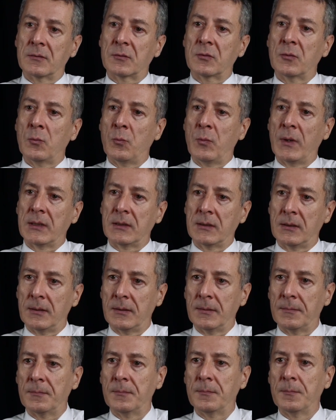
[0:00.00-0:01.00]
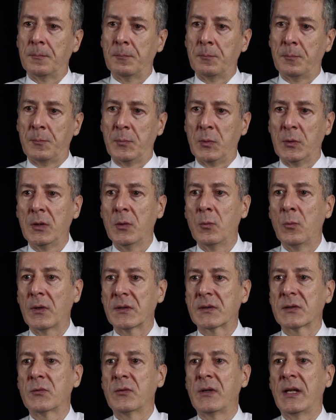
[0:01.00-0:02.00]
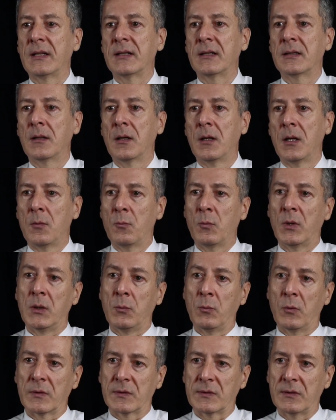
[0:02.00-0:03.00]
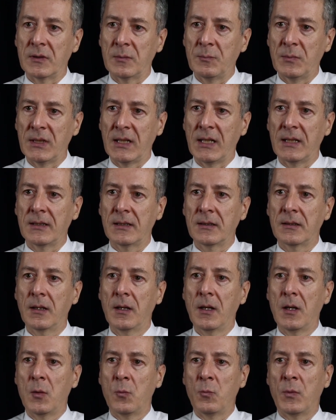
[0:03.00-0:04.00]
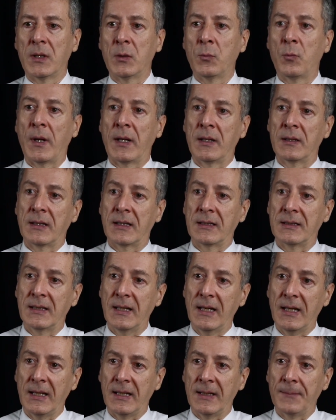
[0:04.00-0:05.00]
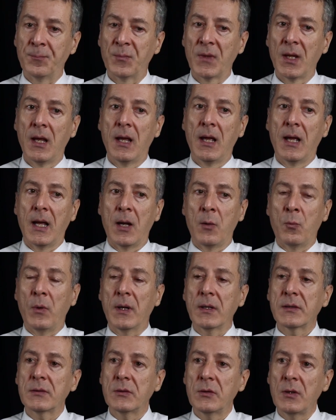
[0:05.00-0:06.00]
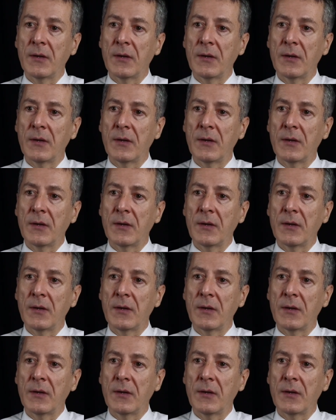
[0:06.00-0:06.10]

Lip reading: So when the volume was created, when it was terminated, where it went that day. And once you